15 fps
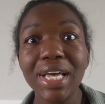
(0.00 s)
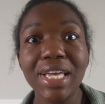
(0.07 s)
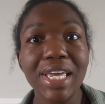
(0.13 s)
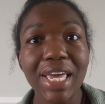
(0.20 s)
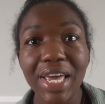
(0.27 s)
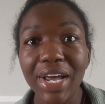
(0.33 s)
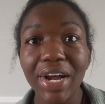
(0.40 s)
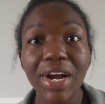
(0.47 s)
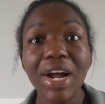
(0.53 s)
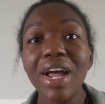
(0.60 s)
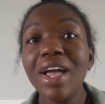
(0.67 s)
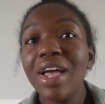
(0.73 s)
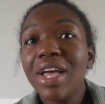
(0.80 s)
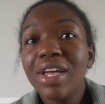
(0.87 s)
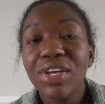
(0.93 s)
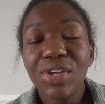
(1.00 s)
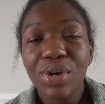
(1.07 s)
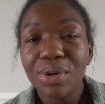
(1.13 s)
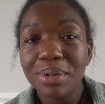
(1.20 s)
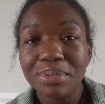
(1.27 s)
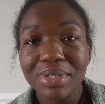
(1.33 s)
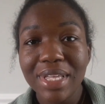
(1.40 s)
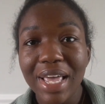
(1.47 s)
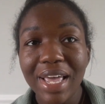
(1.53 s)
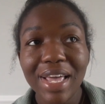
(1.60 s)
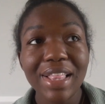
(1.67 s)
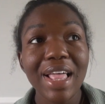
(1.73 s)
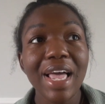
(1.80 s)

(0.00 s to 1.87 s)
a year. You know what I'm saying?